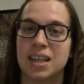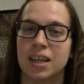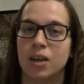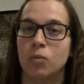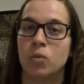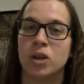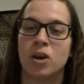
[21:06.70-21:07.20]

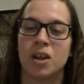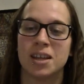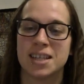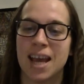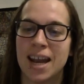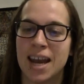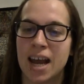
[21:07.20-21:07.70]
We call it
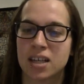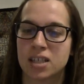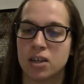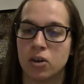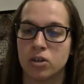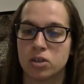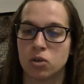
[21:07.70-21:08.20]
10xing
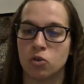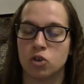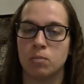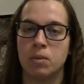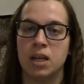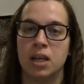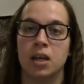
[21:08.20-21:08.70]
our social
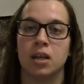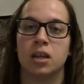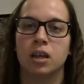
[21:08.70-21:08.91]
media.